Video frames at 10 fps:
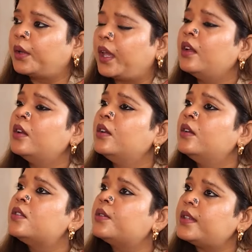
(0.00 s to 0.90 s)
Okay.
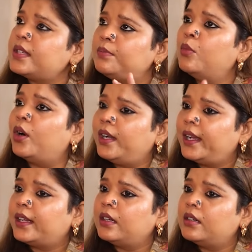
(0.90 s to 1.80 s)
So is it more
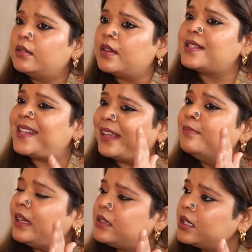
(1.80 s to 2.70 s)
like a
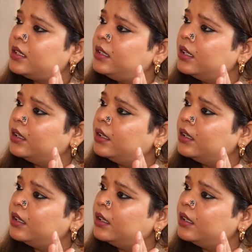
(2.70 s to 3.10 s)
segmented